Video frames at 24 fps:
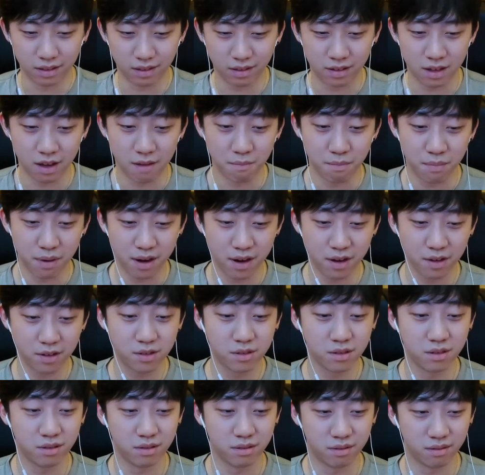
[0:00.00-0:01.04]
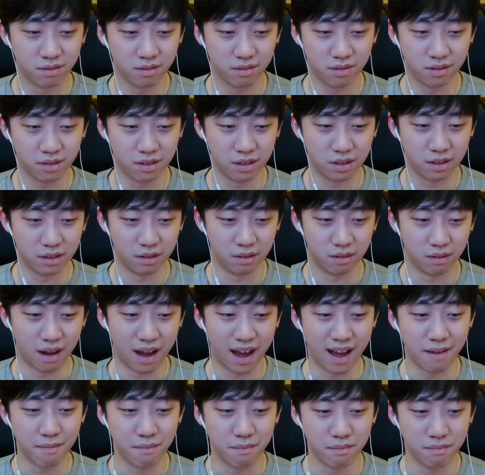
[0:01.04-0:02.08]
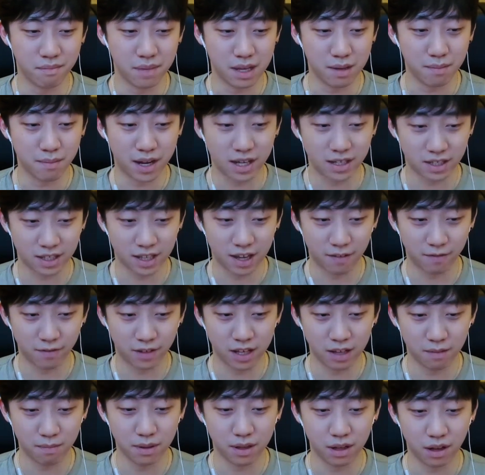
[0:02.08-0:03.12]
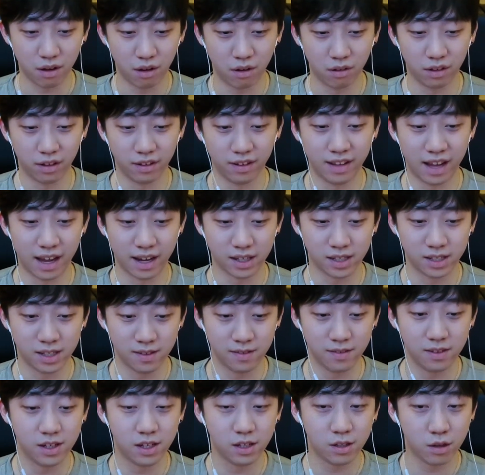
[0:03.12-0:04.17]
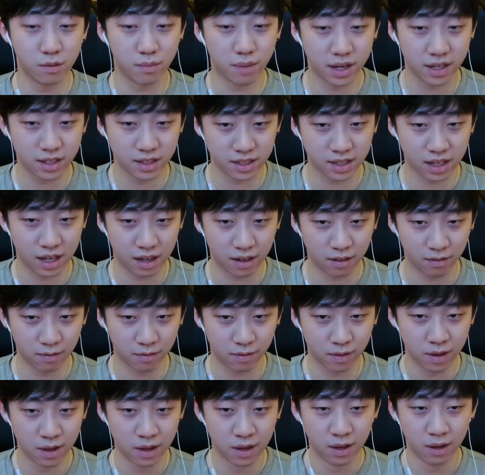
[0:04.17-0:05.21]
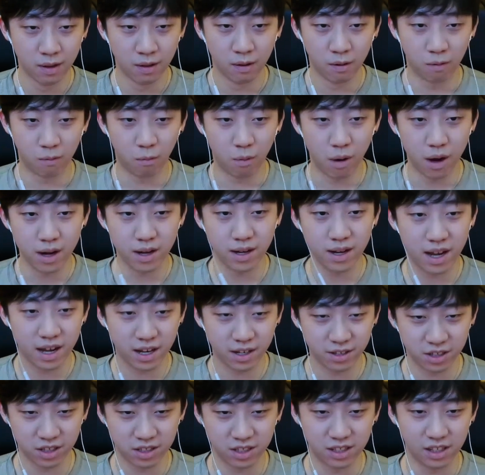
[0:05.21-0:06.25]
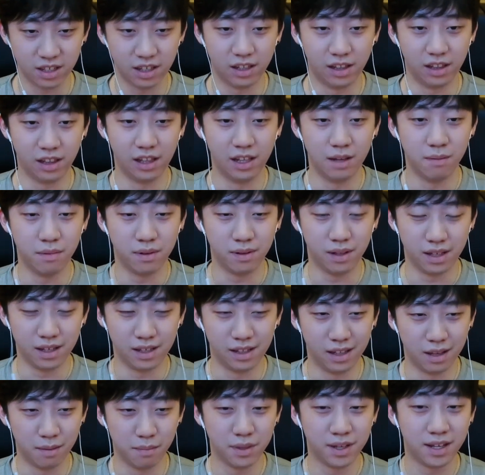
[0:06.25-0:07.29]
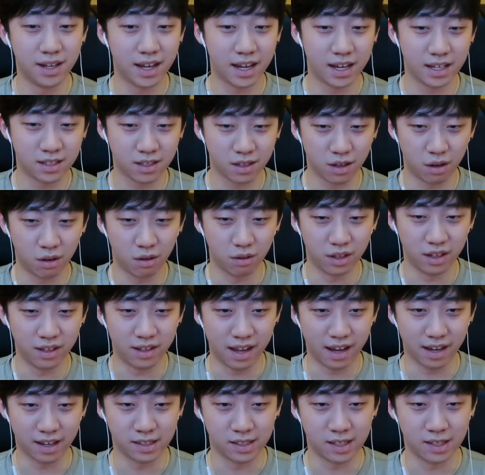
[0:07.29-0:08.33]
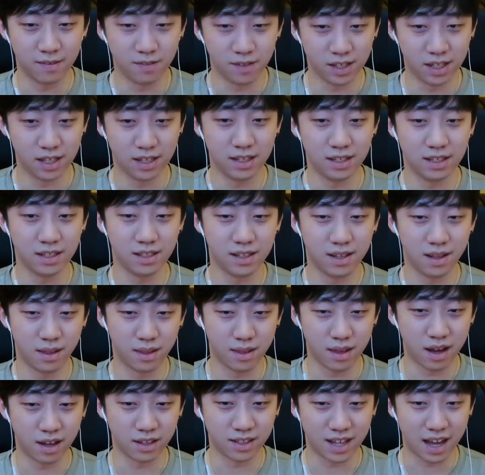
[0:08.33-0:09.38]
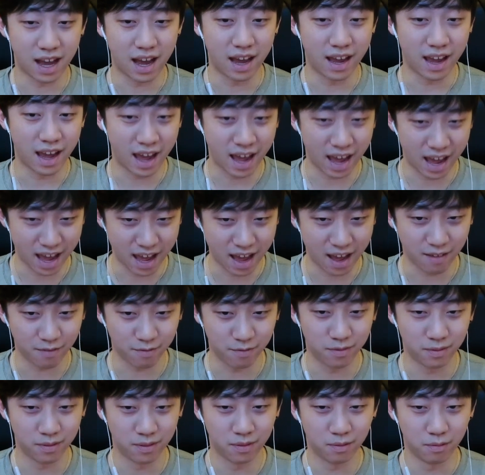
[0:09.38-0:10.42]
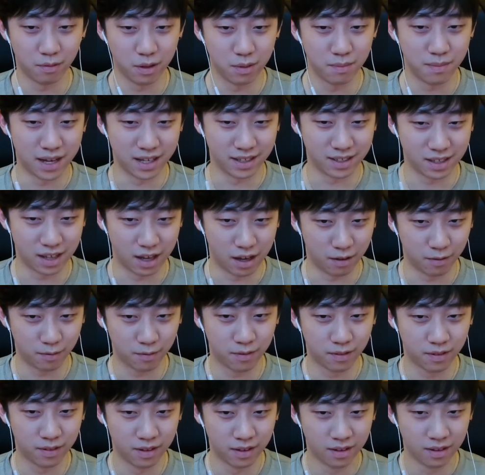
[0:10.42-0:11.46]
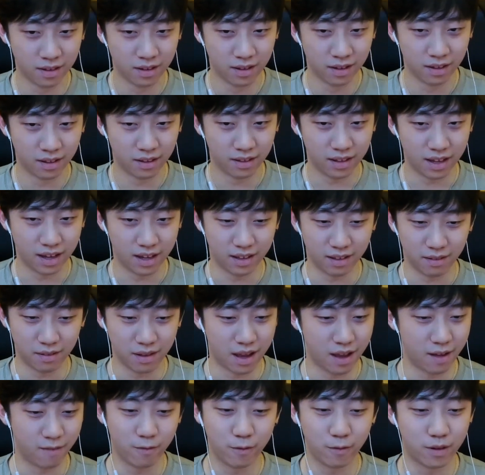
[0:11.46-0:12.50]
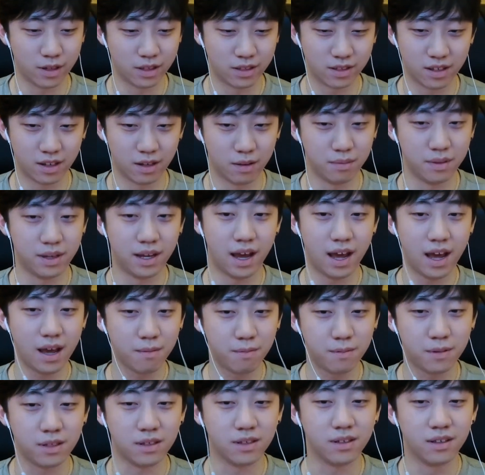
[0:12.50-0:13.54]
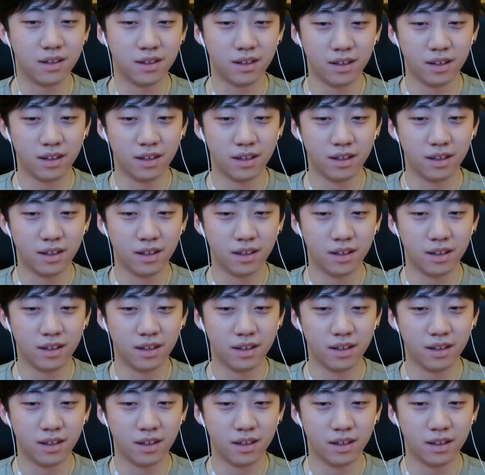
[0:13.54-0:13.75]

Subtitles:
compared to me myself keeping all the negativity to myself, why not just eliminate all the negativity thoughts I have with myself? Then everyone's gonna be happy.